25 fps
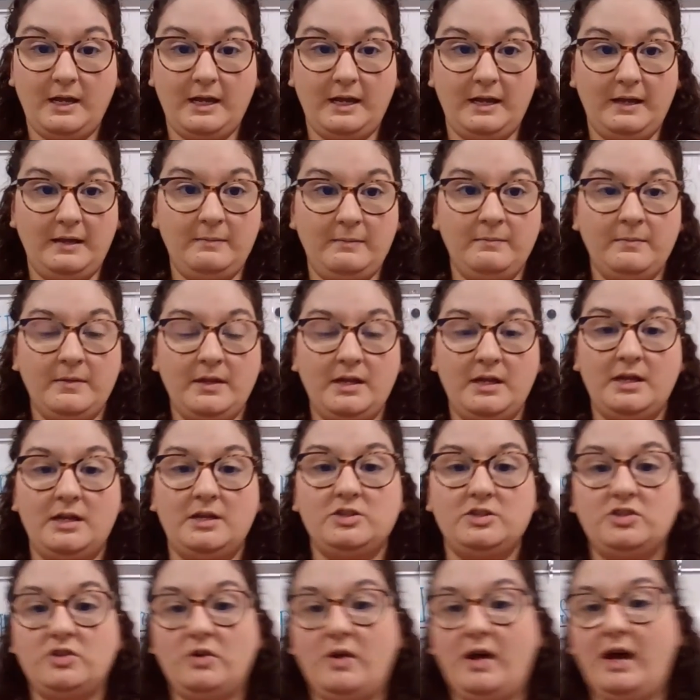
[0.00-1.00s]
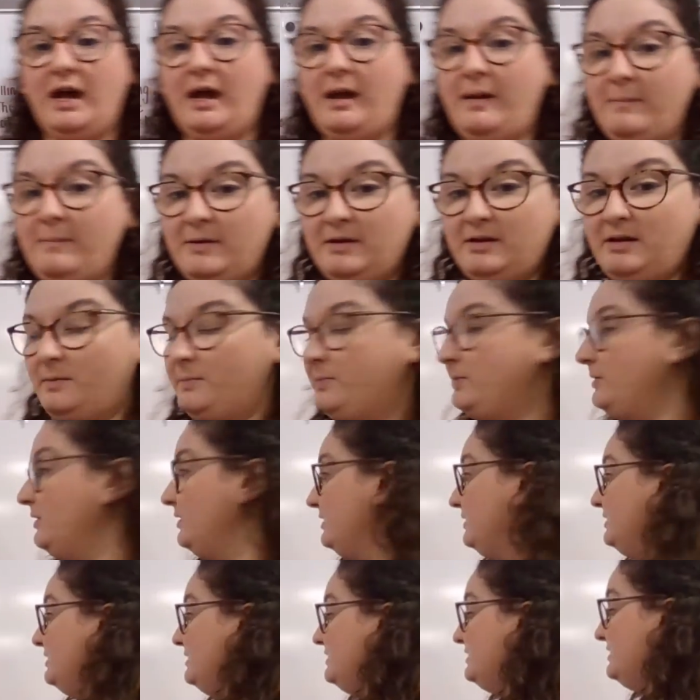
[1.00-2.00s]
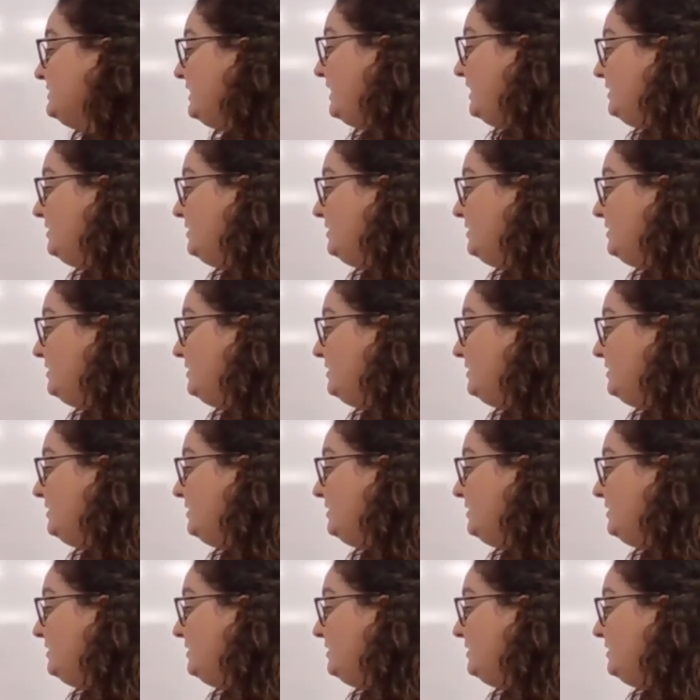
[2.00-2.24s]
Okay, so I'm going to put this